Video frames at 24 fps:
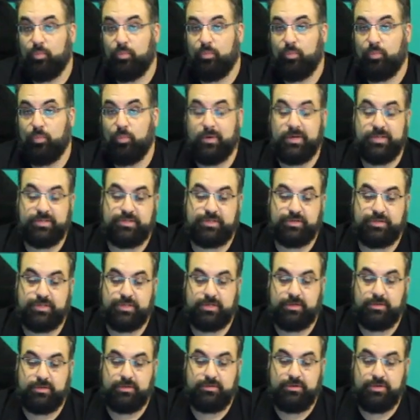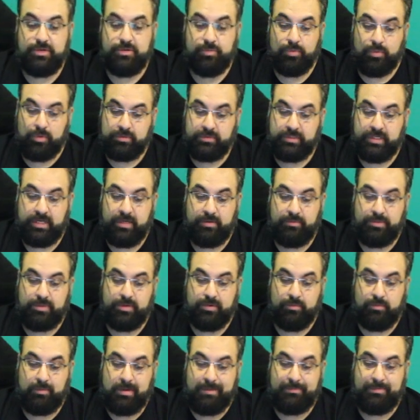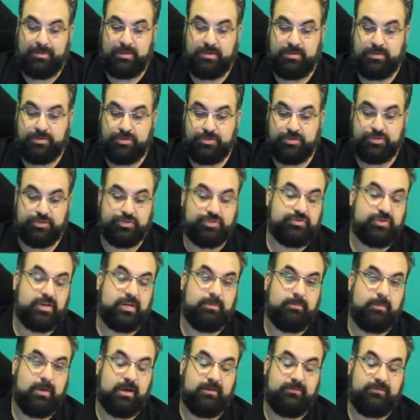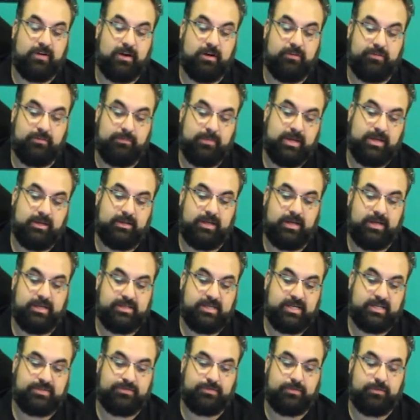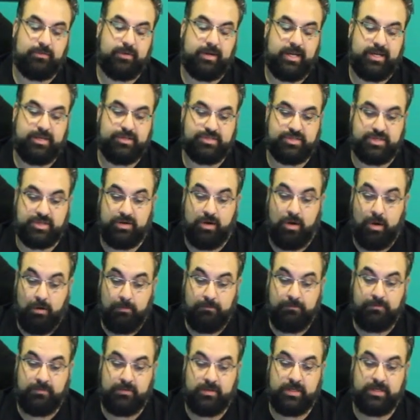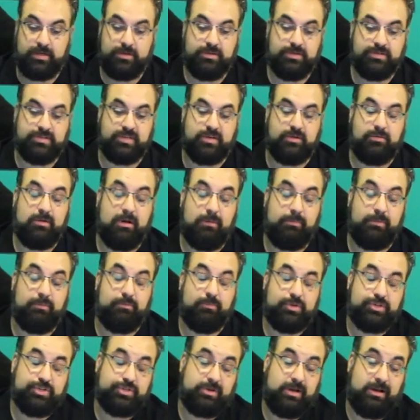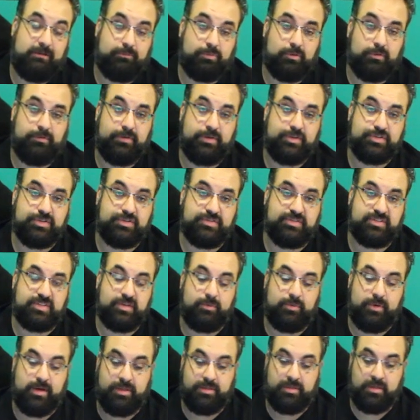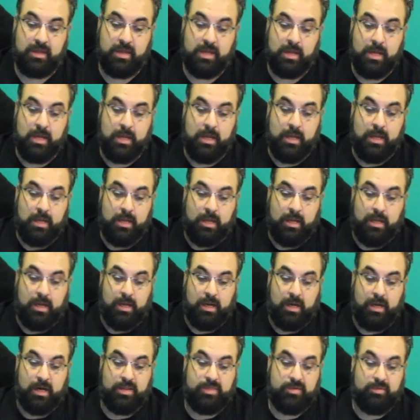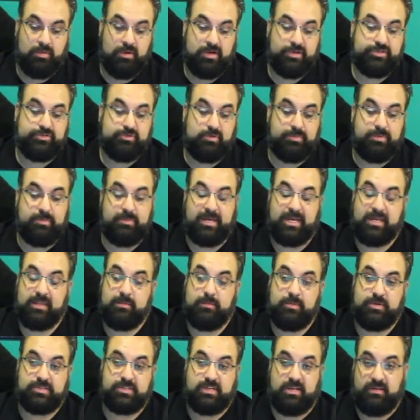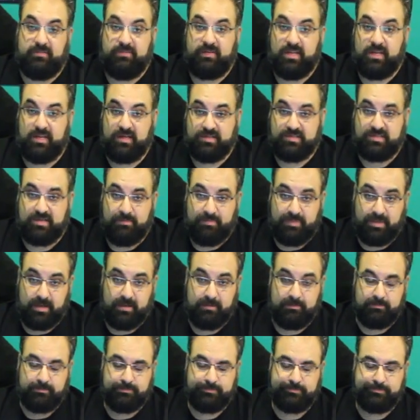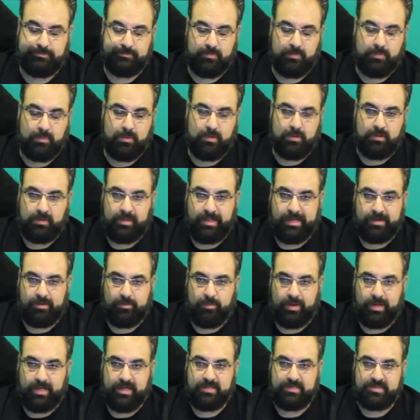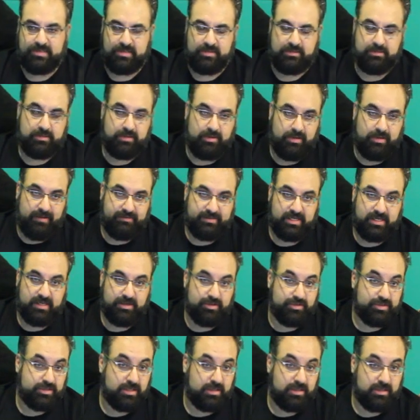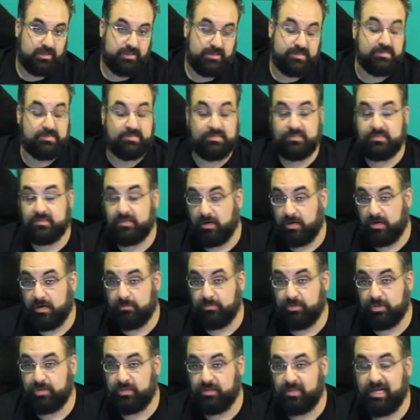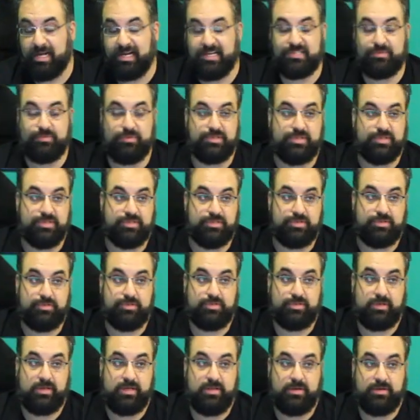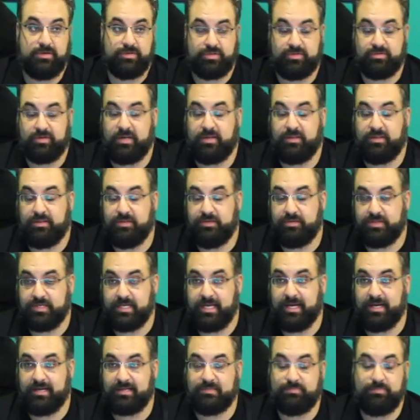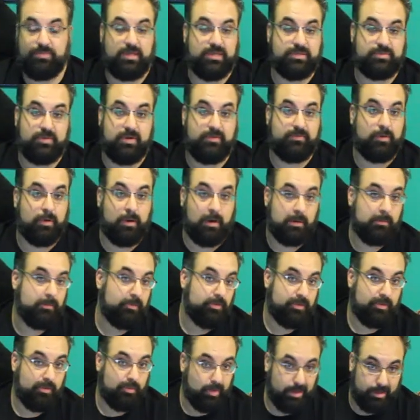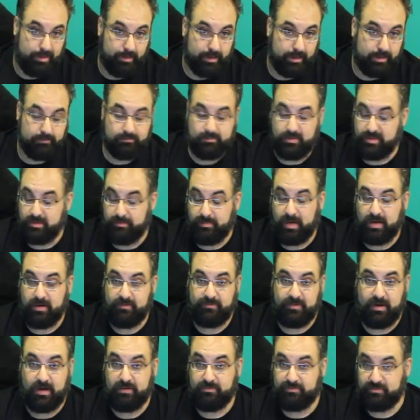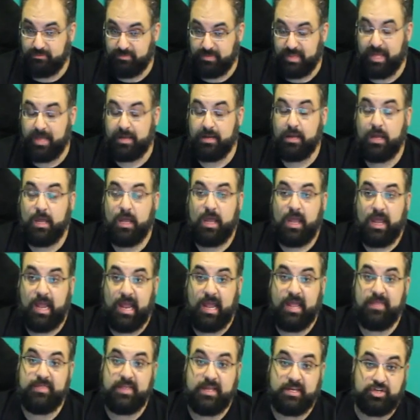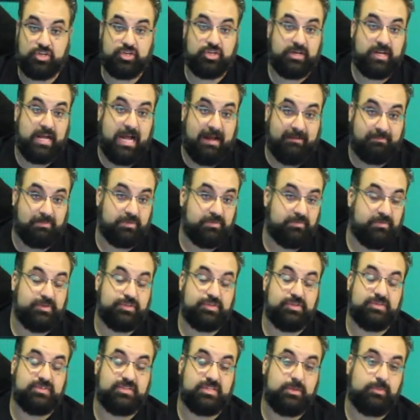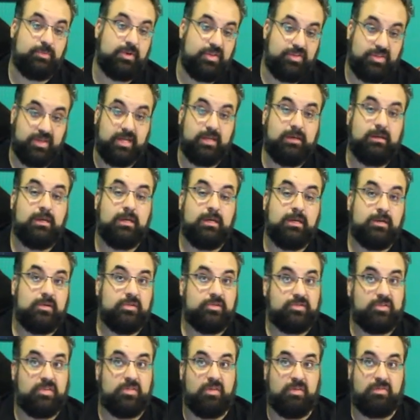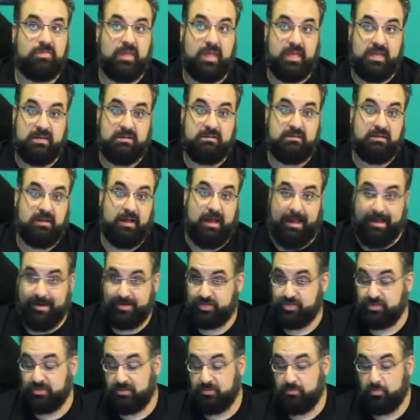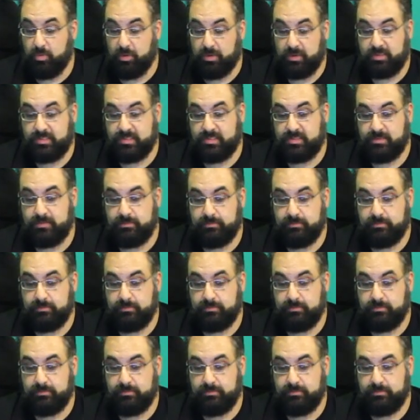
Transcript: When it's your turn, you roll to hit with your weapon, you use your strength modifier for melee, dex for range, and hopefully you're using a weapon which you have proficiency with. Otherwise, you won't be making the most out of hitting something. Likewise, you to hit your target's armor class, which is usually their strength and their dex, plus whatever armor they're wearing and the modifier from that. And they should have proficiency with it so that it actually works.